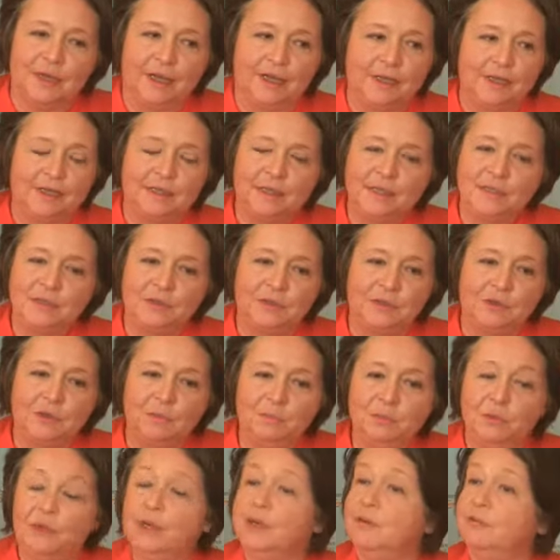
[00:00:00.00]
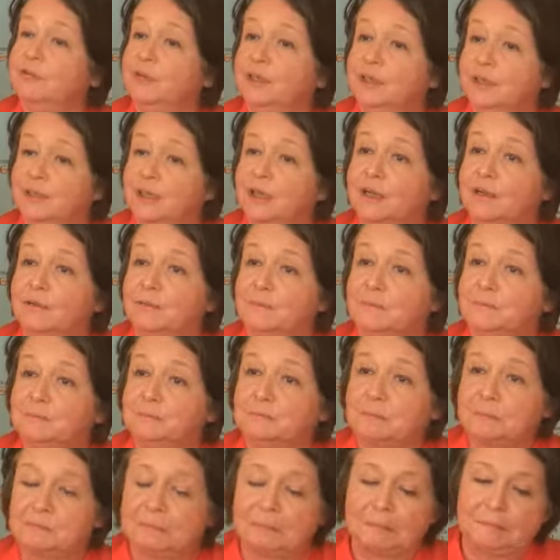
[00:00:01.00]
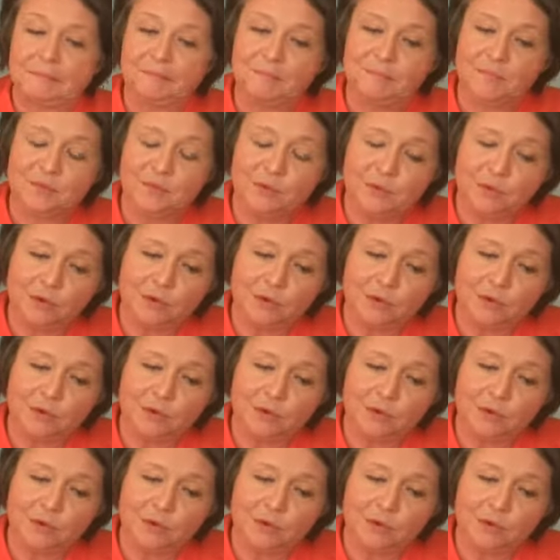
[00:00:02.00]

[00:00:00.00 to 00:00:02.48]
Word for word: And I think the group you have here down, you